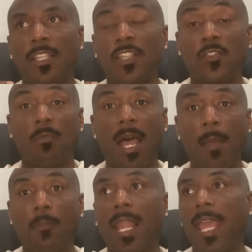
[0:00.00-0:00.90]
it's my
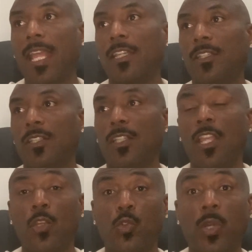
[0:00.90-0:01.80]
plan to
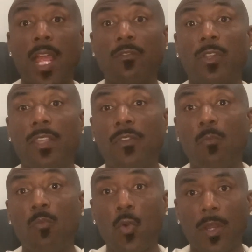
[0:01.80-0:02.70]
travel
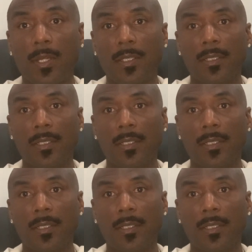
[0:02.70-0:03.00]
even more.